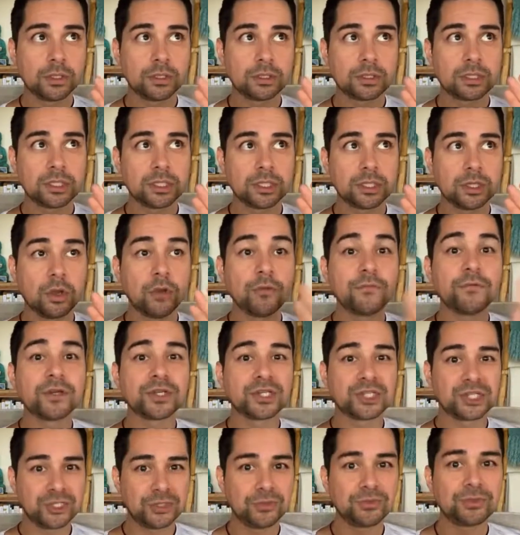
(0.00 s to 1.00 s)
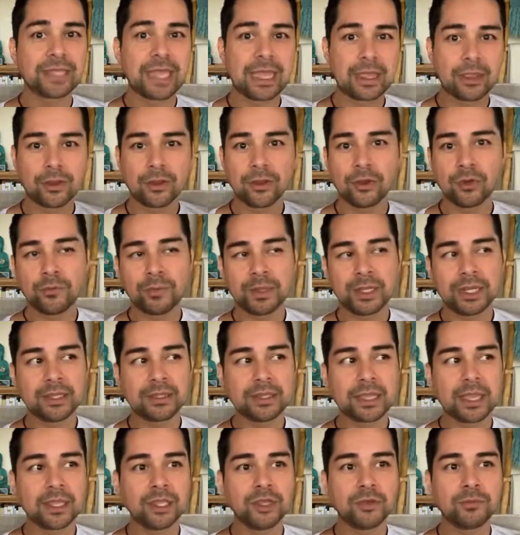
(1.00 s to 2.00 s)
to overshoot that
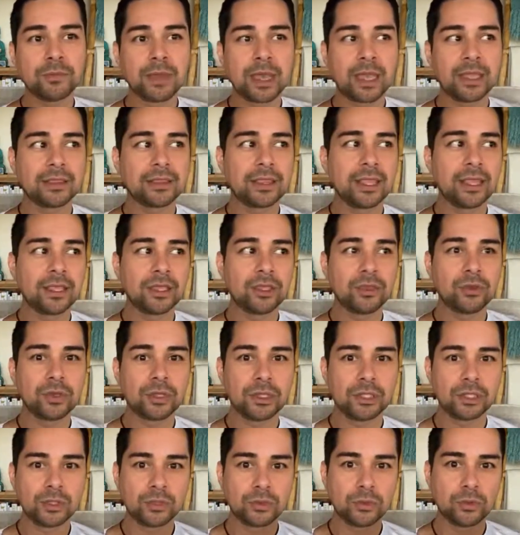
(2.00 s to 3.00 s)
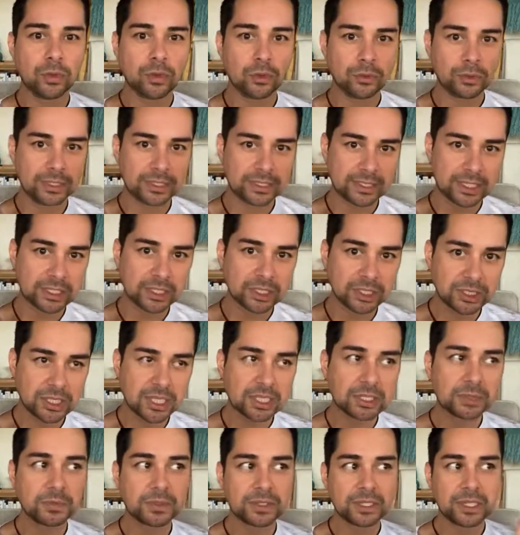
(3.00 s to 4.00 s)
goal, meaning that you might think you can do only
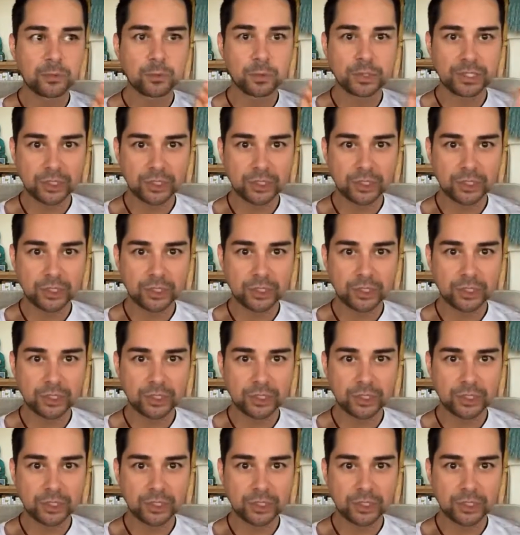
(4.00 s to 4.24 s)
such and such,